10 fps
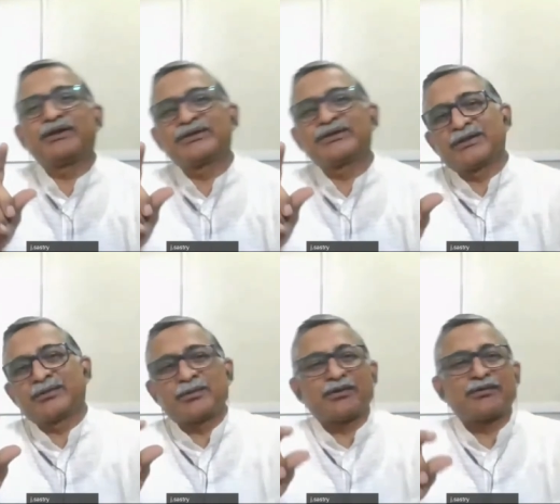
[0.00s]
one
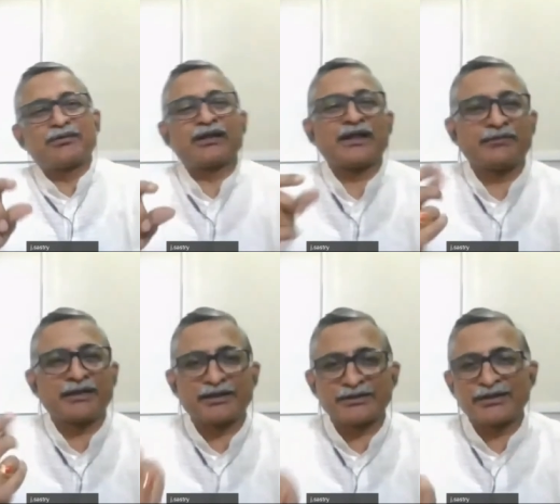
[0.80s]
Chandra Prabhavati
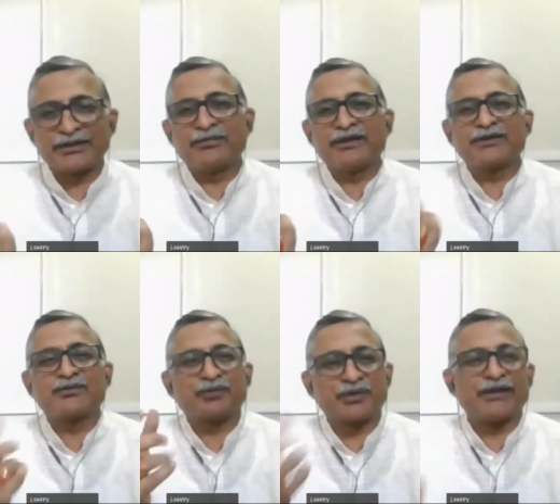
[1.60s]
having Kajali
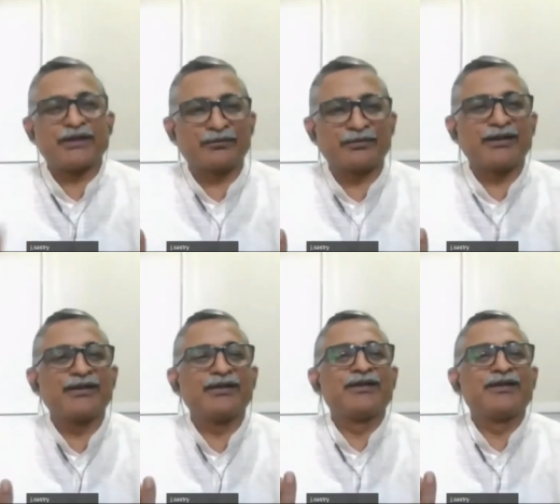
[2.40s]
base morning,
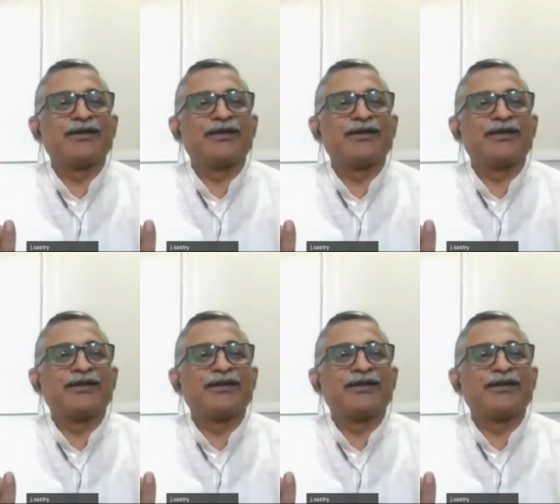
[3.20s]
evening.